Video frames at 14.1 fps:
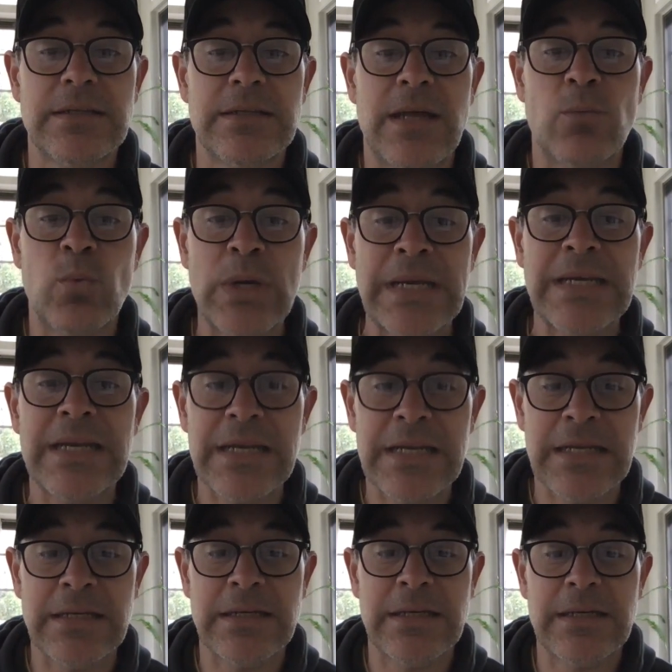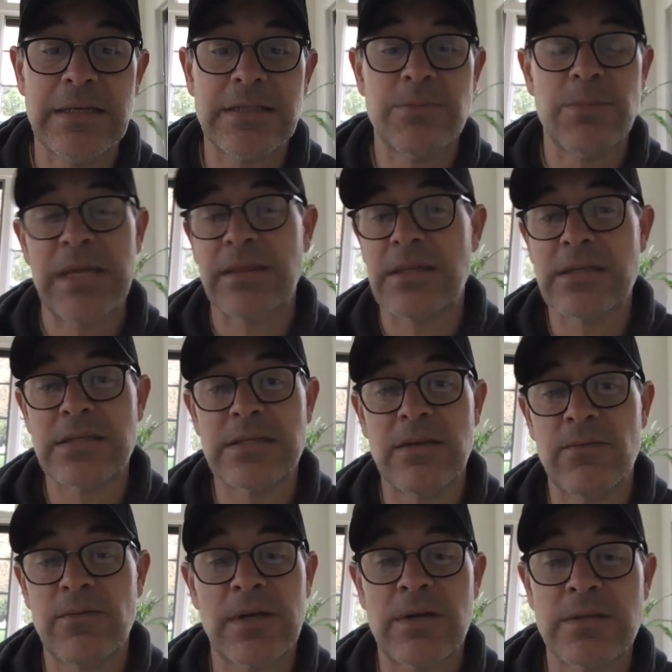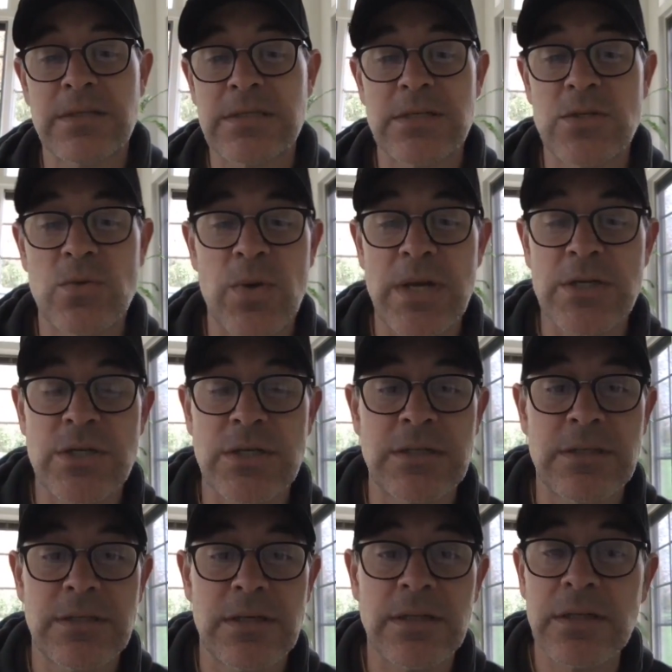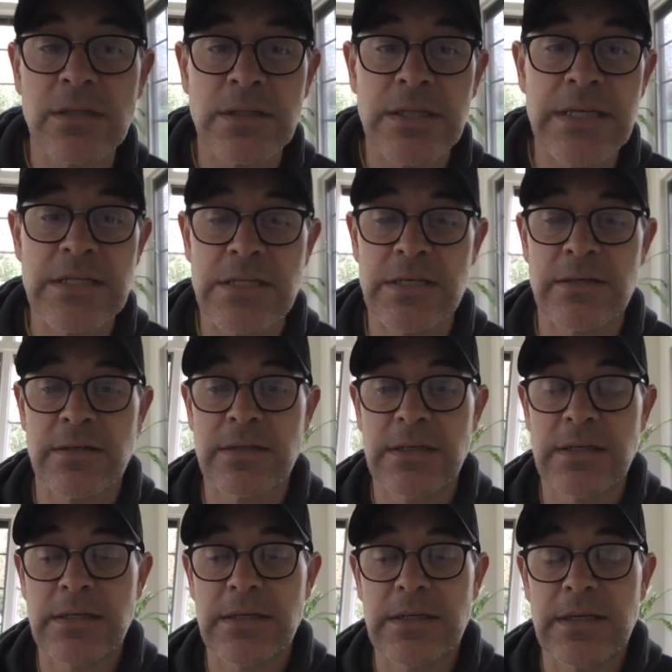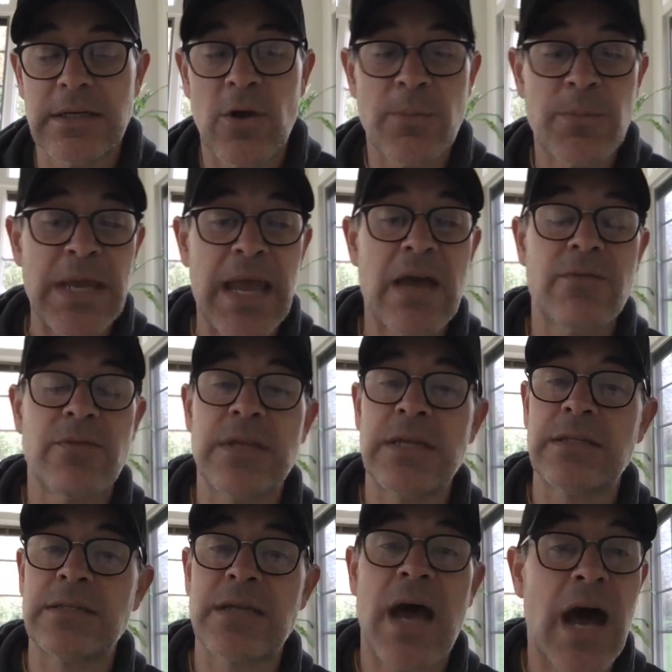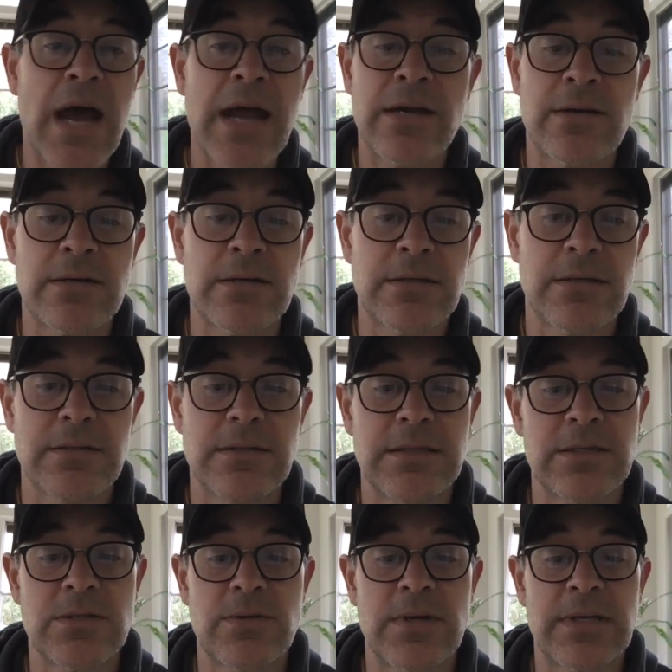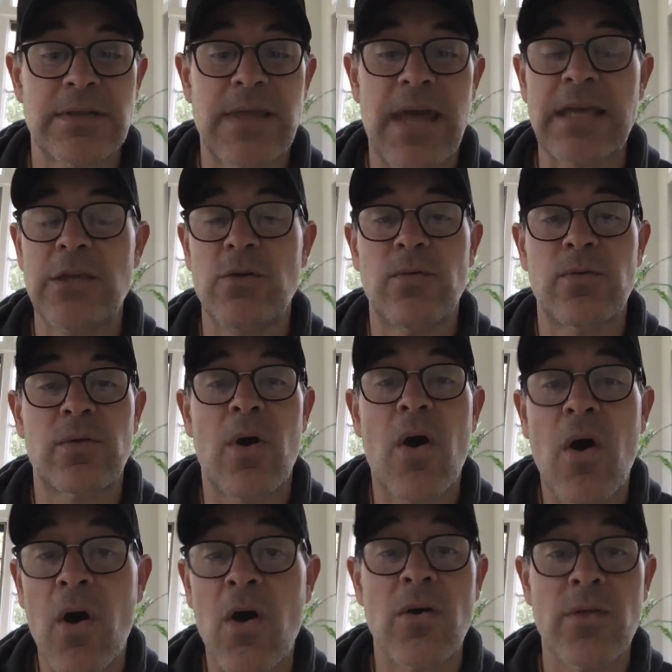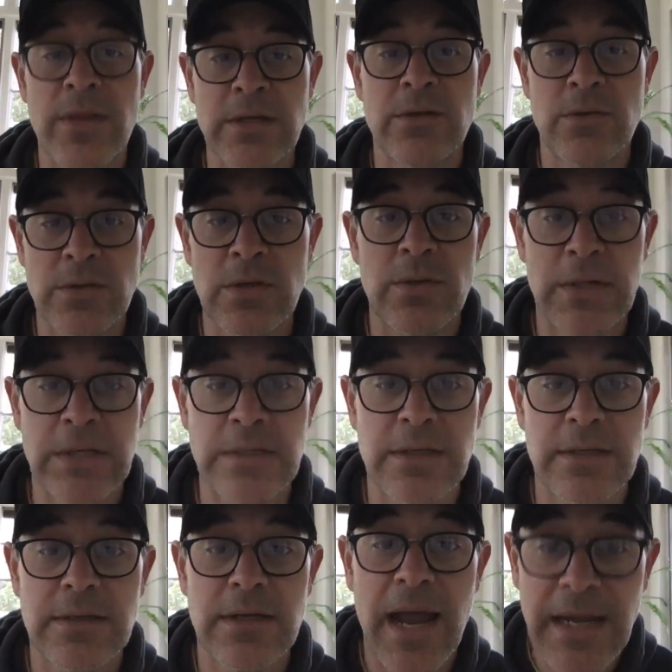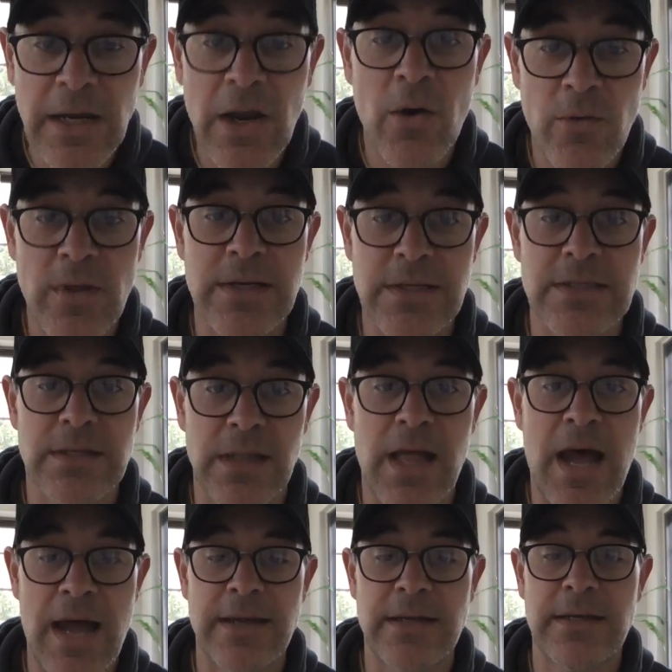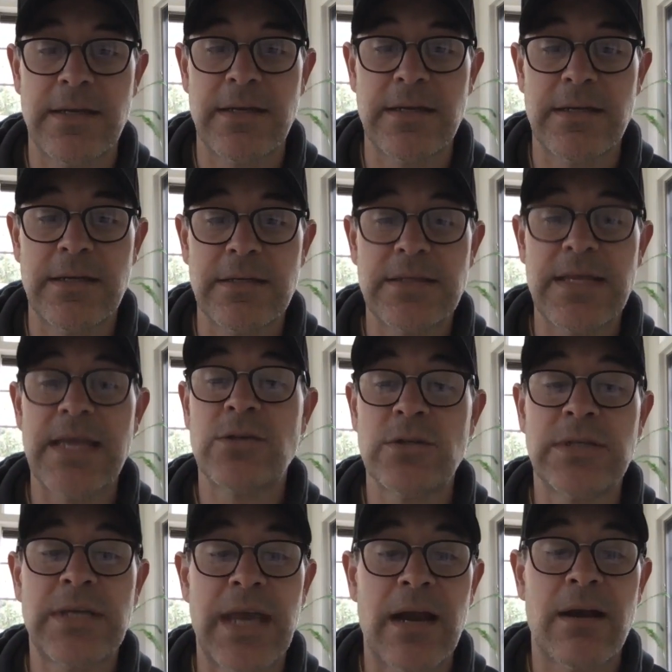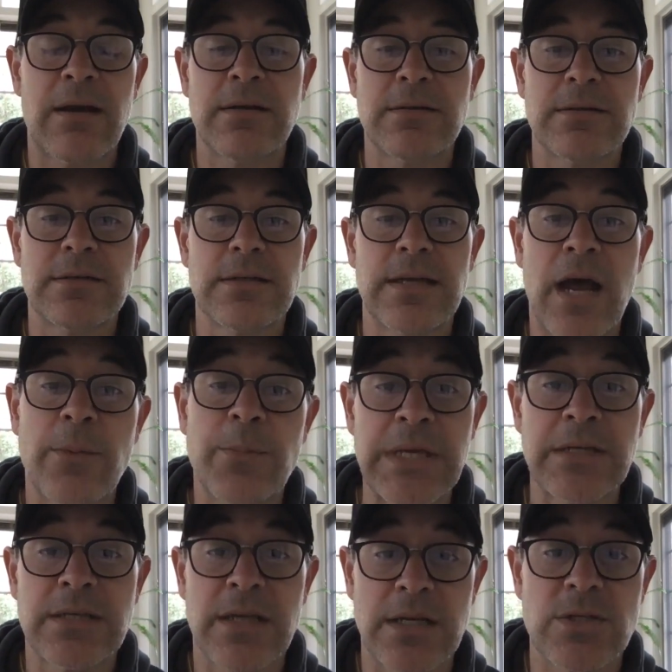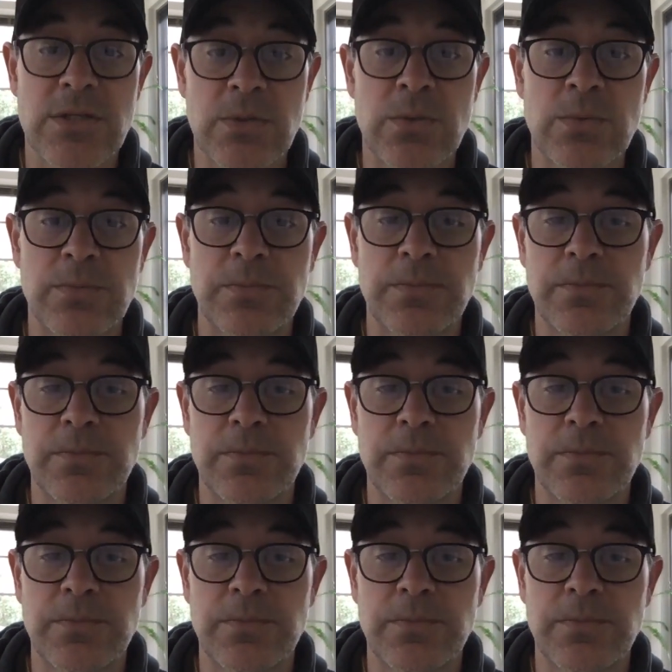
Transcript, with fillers: that we need to make this difficult situation a little easier. And on behalf of the entire district, thank you for all that you're doing. I know that it's a lot. Take good care, and I'll be in touch soon.